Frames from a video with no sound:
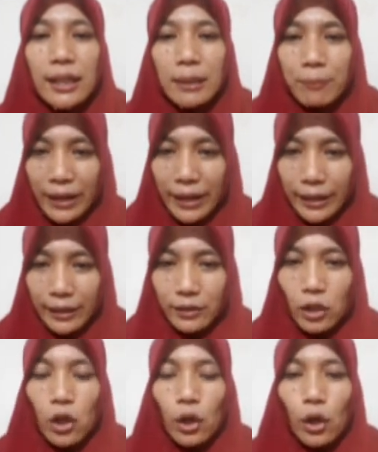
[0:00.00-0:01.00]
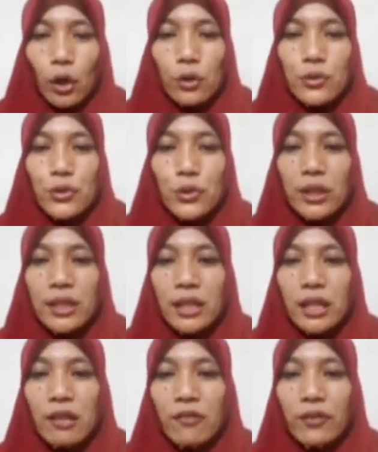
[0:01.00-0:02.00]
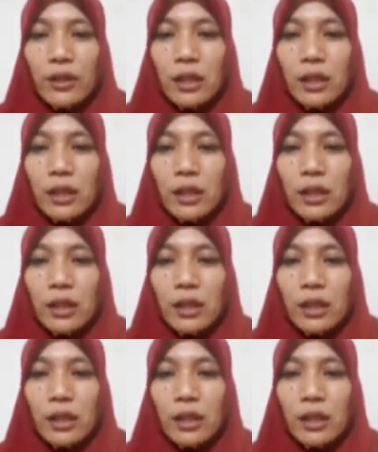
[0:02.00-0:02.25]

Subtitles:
command, also give